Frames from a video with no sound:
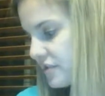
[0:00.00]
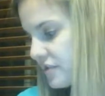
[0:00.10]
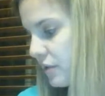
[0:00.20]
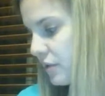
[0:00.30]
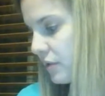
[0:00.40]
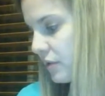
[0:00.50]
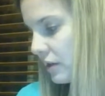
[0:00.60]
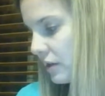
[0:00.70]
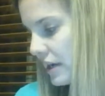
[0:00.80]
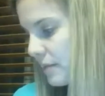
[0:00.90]
So they were
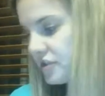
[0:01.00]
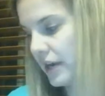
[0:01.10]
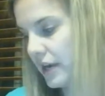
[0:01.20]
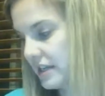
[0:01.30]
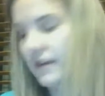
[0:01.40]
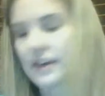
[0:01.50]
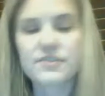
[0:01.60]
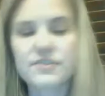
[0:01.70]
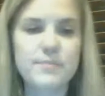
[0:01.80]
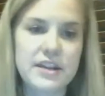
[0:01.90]
able to
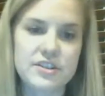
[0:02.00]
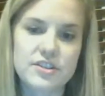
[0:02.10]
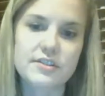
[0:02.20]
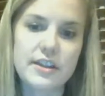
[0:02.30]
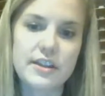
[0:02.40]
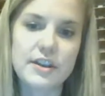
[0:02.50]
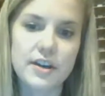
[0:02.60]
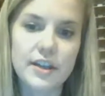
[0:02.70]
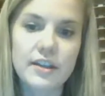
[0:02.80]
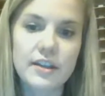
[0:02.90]
identify those patients
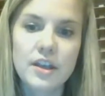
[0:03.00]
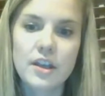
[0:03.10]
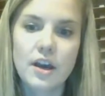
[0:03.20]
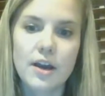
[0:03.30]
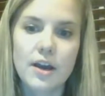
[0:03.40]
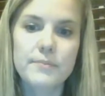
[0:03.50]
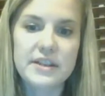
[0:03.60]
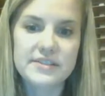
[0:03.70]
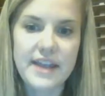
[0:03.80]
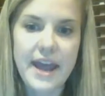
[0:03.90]
early on
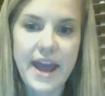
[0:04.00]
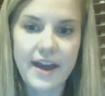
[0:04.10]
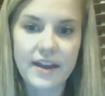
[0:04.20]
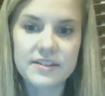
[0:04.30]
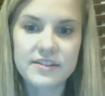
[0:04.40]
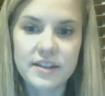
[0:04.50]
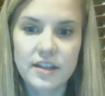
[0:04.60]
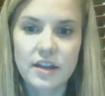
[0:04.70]
because they had